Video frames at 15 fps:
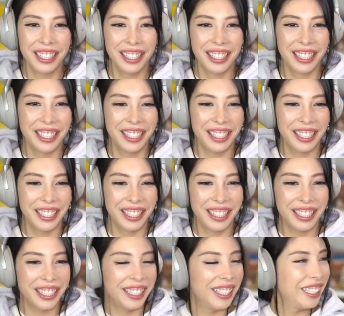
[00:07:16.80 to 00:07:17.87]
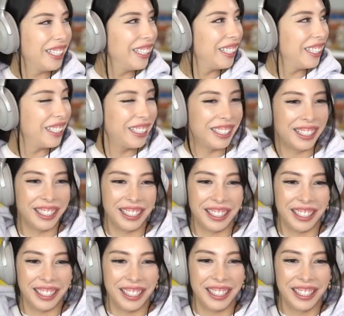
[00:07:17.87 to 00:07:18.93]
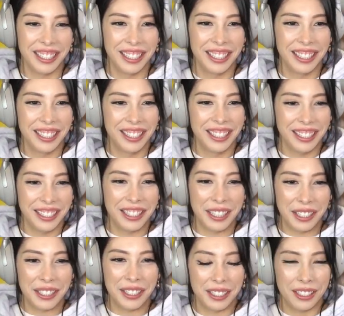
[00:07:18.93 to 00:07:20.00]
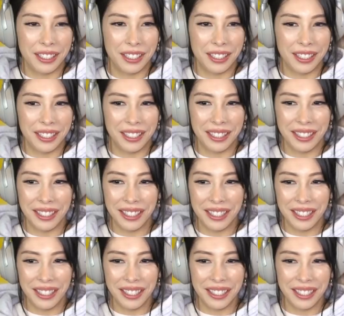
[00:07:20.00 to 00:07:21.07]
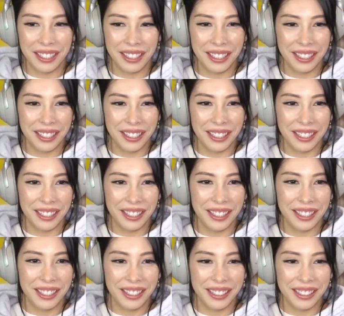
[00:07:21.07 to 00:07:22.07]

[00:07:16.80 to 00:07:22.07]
(silent)